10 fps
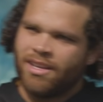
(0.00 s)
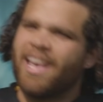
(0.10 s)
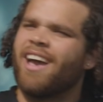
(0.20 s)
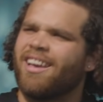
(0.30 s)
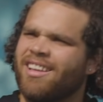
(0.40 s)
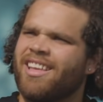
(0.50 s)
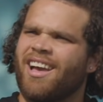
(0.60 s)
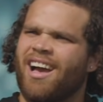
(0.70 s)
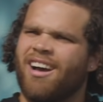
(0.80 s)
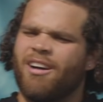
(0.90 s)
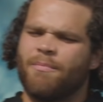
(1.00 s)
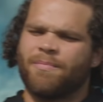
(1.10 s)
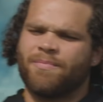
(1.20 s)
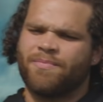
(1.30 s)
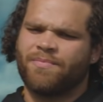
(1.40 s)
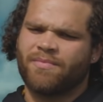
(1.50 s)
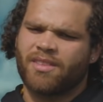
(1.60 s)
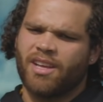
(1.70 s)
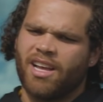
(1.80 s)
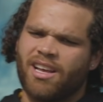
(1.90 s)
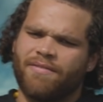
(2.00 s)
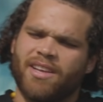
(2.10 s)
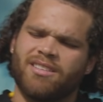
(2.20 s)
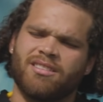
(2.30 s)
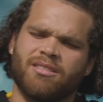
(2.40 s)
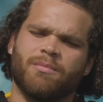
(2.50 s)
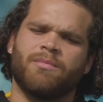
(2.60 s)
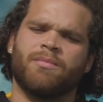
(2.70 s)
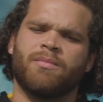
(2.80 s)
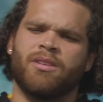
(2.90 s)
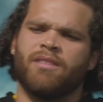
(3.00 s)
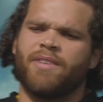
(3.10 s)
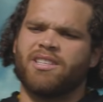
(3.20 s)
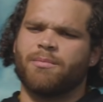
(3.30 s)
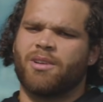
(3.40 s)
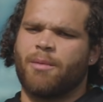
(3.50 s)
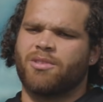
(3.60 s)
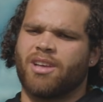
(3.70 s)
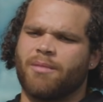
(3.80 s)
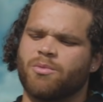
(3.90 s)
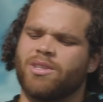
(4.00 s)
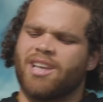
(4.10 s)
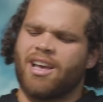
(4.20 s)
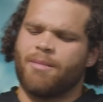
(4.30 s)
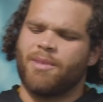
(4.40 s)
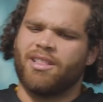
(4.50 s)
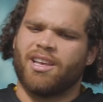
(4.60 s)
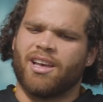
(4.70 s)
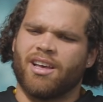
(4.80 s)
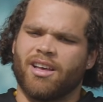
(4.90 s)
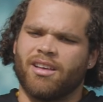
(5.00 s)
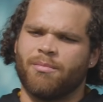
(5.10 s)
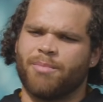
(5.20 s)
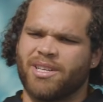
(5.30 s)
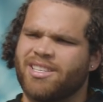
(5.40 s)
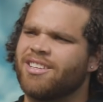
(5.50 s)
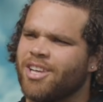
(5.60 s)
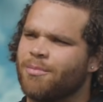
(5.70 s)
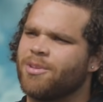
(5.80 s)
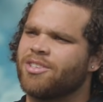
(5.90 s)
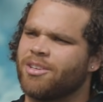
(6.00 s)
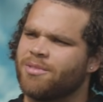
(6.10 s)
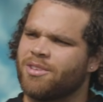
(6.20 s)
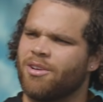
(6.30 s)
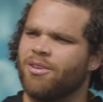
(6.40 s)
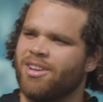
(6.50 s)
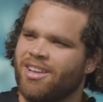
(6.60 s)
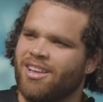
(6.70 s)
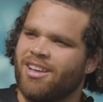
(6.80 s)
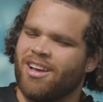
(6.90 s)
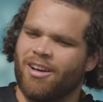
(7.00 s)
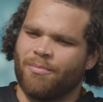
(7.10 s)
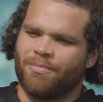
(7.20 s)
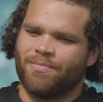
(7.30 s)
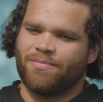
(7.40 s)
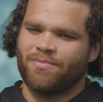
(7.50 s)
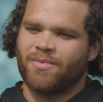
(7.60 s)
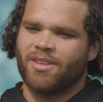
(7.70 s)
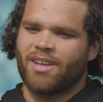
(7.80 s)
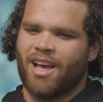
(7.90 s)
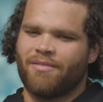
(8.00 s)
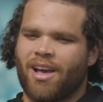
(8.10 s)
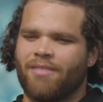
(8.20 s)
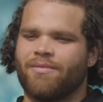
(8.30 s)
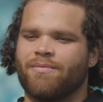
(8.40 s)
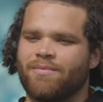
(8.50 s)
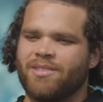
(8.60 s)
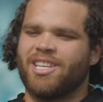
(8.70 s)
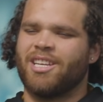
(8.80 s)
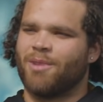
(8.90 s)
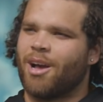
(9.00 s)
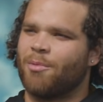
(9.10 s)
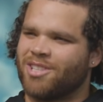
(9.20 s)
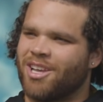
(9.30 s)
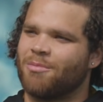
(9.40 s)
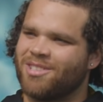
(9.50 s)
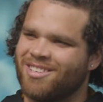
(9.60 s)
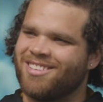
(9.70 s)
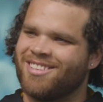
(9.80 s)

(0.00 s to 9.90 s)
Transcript: Yeah, yeah. Um, I think I faced him, faced him a couple times. One time in the uh, Big Ten championship, so um, I've, I've seen him a couple times.